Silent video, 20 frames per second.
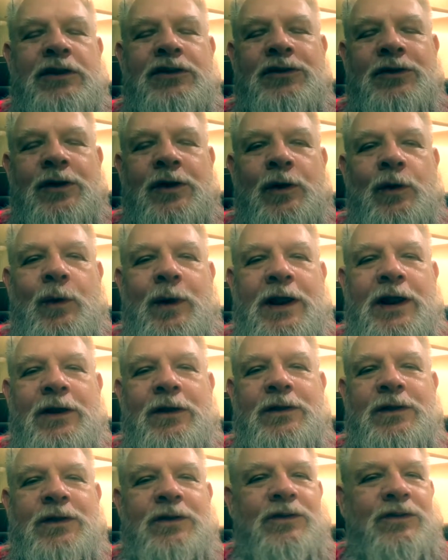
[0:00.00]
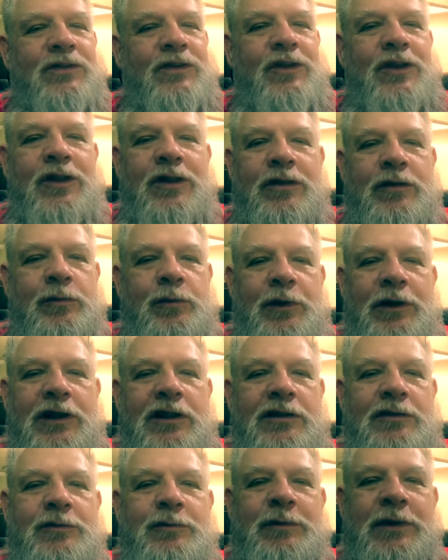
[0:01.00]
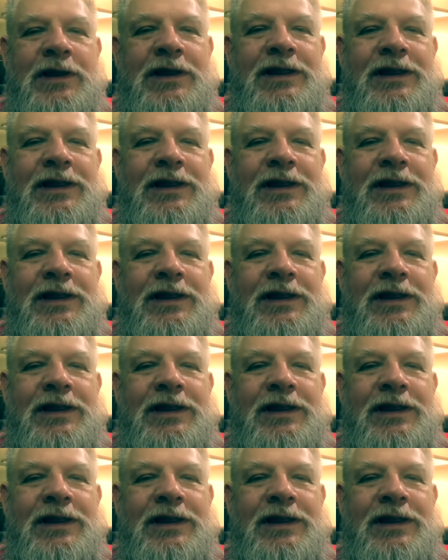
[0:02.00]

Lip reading: turn around, there's another problem